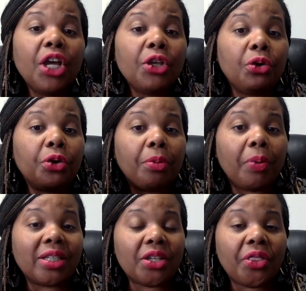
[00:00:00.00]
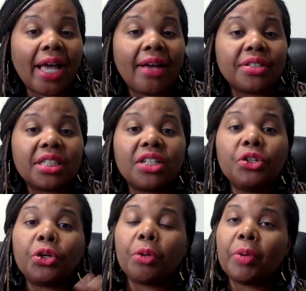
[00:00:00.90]
You could have picked $1,000,
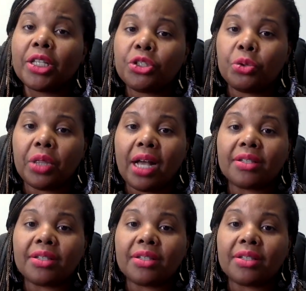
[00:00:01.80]
you could have picked $2,000.